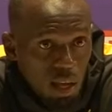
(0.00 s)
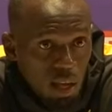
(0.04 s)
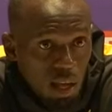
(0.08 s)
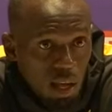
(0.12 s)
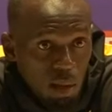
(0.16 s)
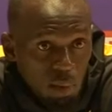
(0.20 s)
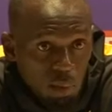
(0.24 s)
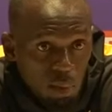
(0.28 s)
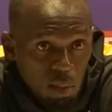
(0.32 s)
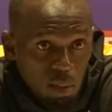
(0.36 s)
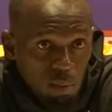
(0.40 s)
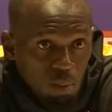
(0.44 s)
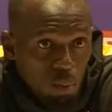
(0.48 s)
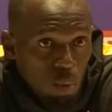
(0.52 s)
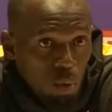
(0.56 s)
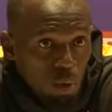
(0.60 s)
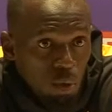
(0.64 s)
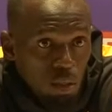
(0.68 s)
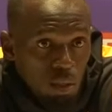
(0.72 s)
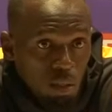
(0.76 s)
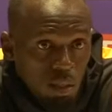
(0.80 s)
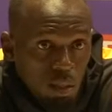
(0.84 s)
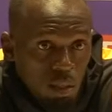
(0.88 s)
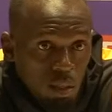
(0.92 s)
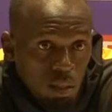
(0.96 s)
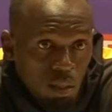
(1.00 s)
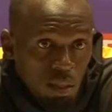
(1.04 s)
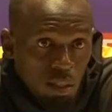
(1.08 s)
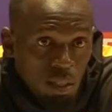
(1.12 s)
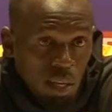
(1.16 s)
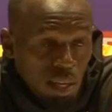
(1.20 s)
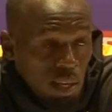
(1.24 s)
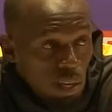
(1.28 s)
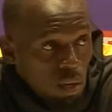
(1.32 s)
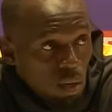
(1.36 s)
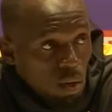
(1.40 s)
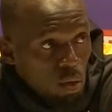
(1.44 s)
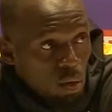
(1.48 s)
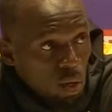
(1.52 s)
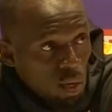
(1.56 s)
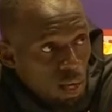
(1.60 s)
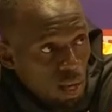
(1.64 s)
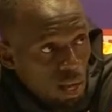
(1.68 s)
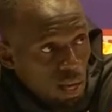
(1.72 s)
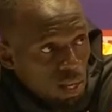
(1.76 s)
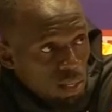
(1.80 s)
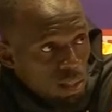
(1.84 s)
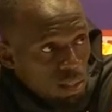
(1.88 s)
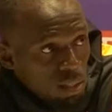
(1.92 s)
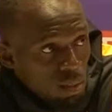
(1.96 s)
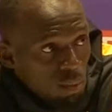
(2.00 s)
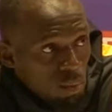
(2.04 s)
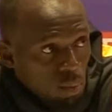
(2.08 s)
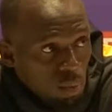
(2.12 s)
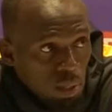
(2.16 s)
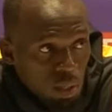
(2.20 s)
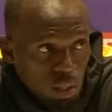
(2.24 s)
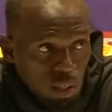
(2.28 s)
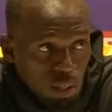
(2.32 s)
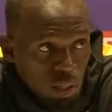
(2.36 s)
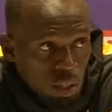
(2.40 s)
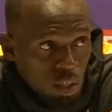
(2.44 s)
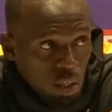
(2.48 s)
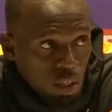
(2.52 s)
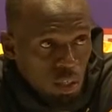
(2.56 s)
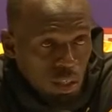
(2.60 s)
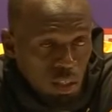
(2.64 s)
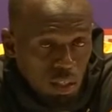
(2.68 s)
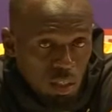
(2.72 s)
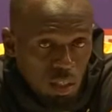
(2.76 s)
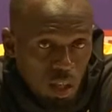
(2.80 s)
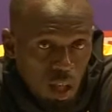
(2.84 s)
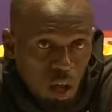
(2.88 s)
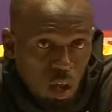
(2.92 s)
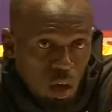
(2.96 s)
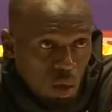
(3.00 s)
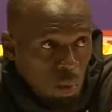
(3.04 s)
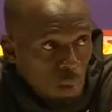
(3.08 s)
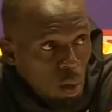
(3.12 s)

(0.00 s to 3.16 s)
help the sport to stay in a good light when it's just all